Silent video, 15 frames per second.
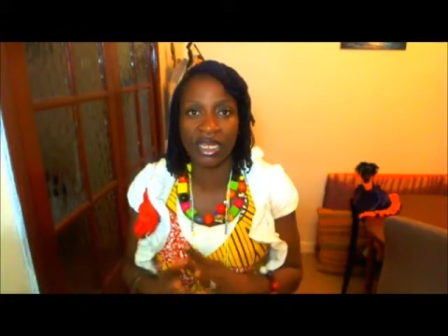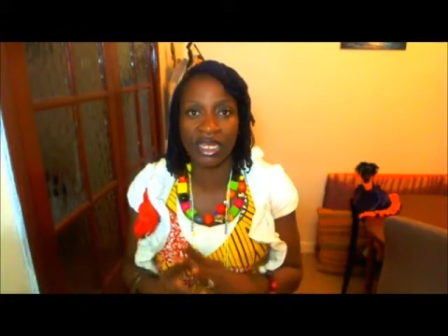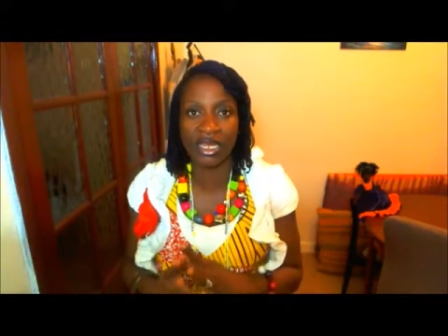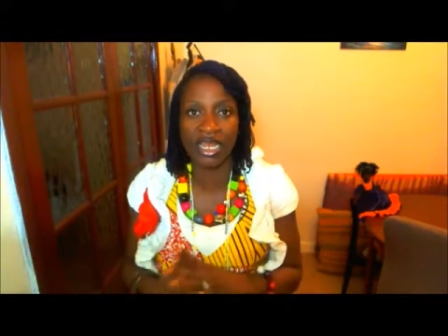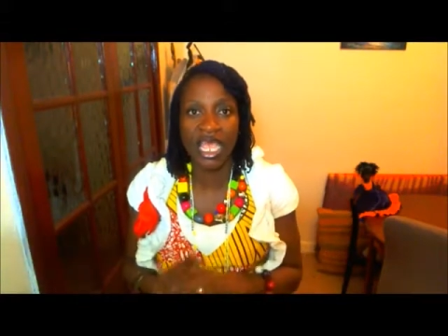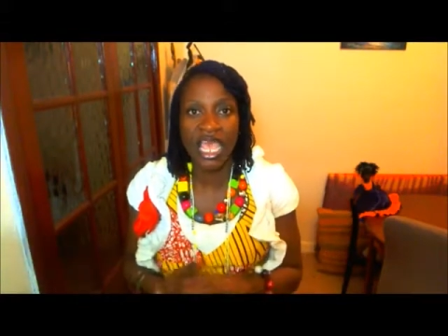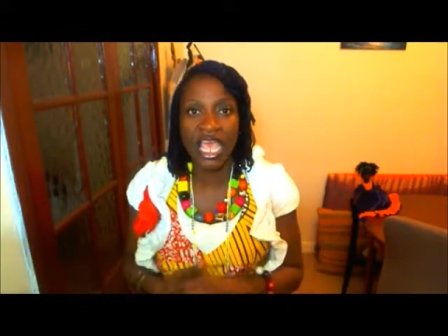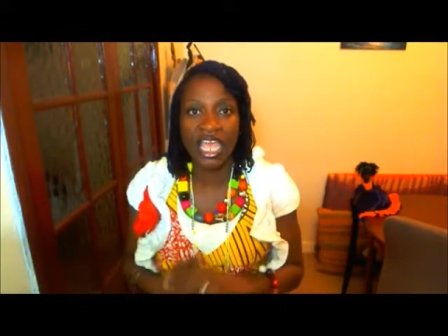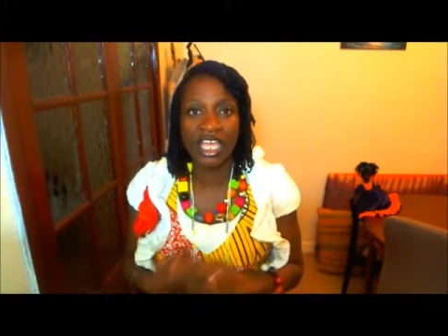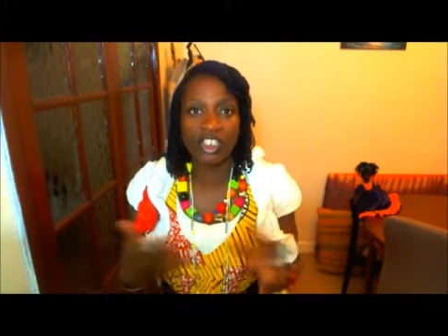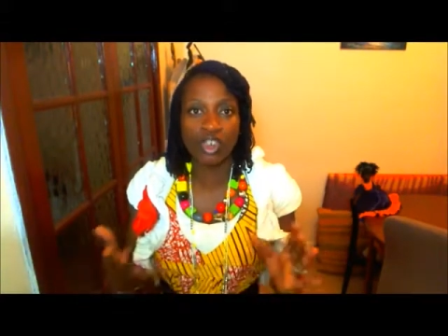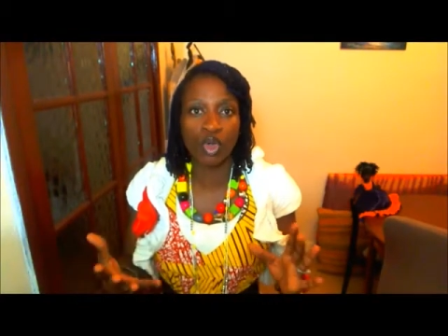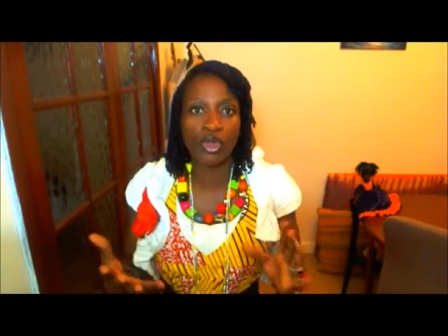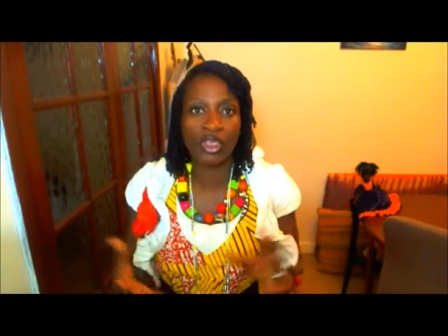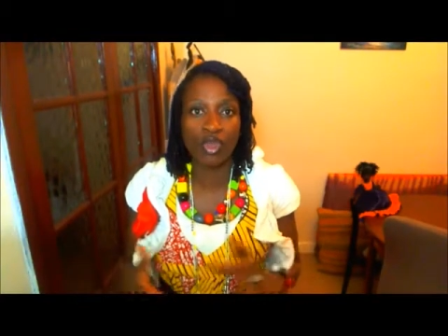and
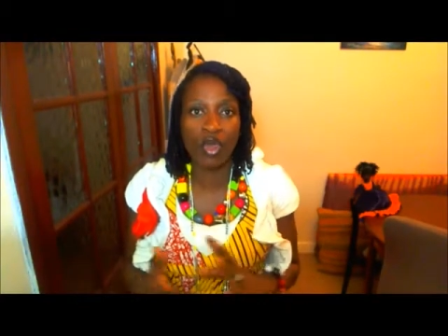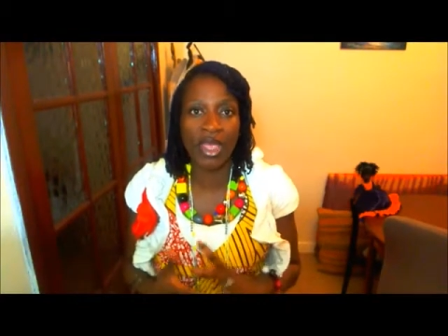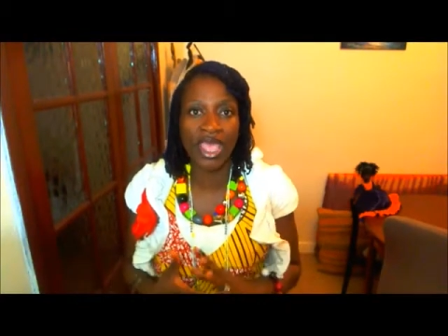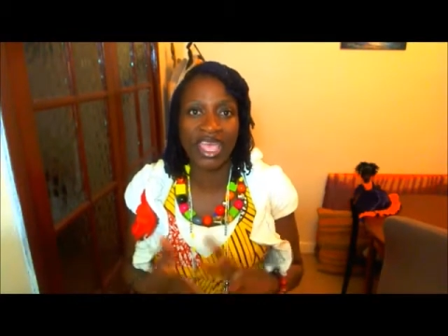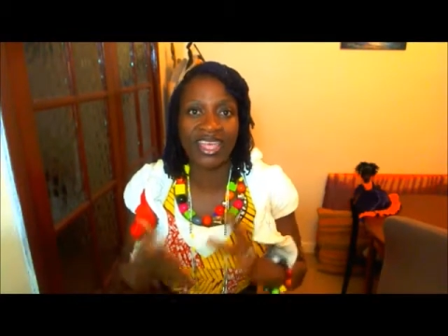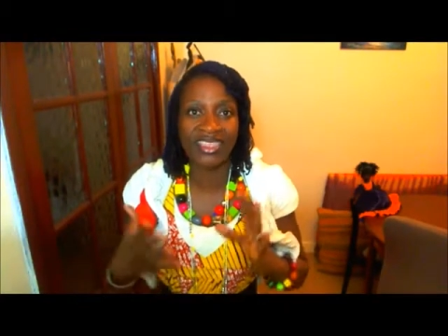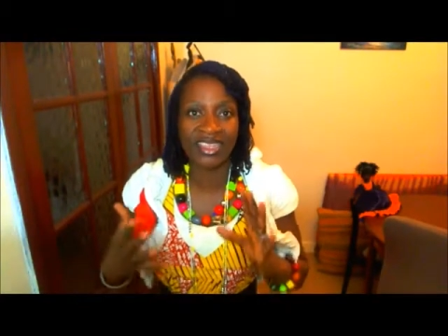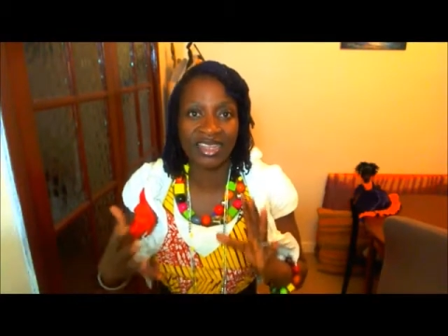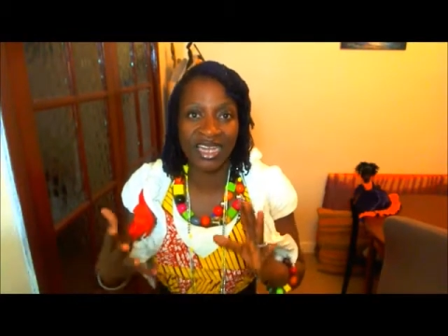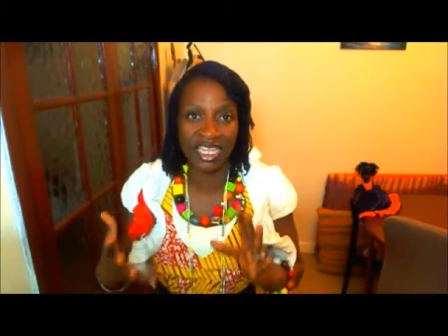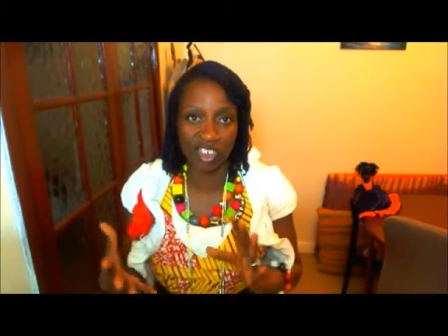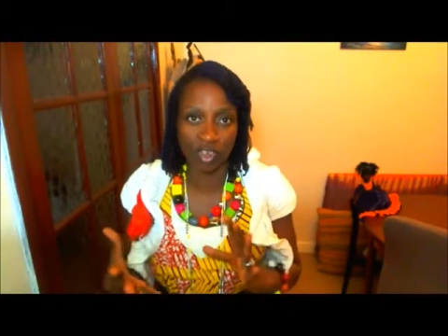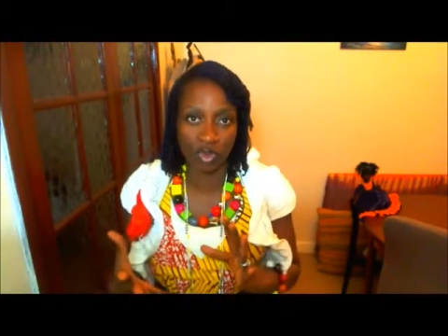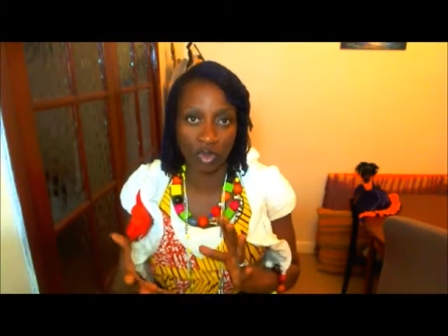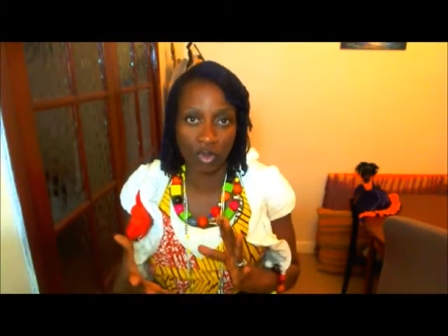enjoying your hair the
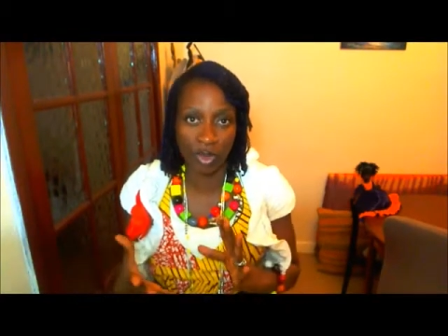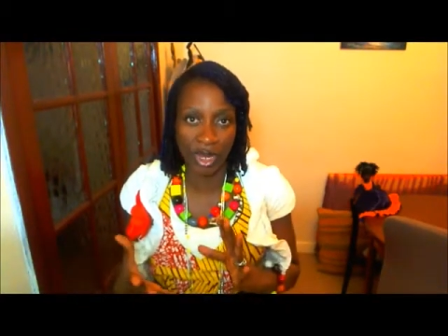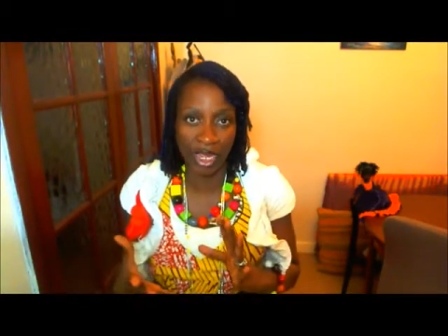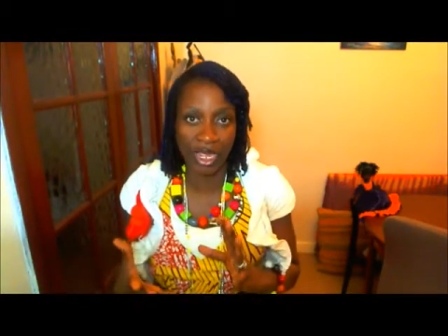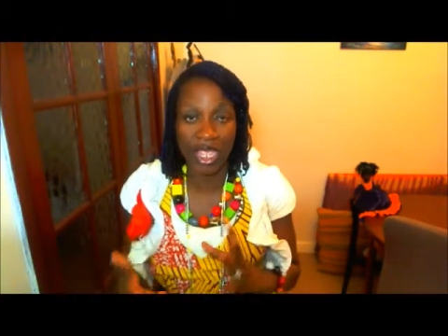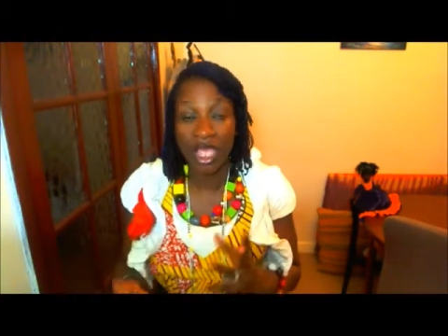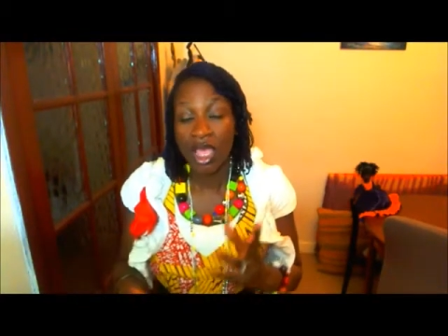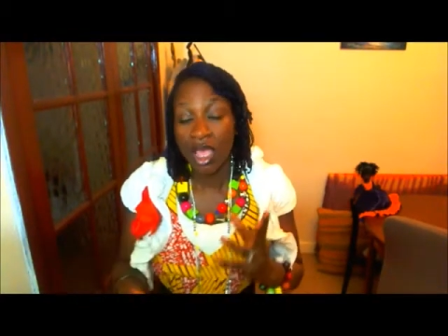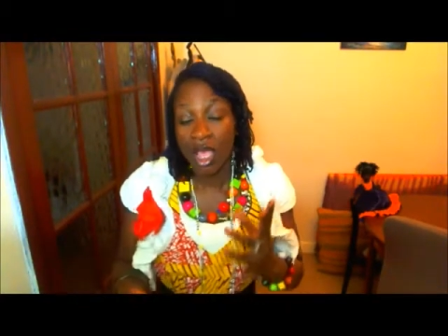natural way.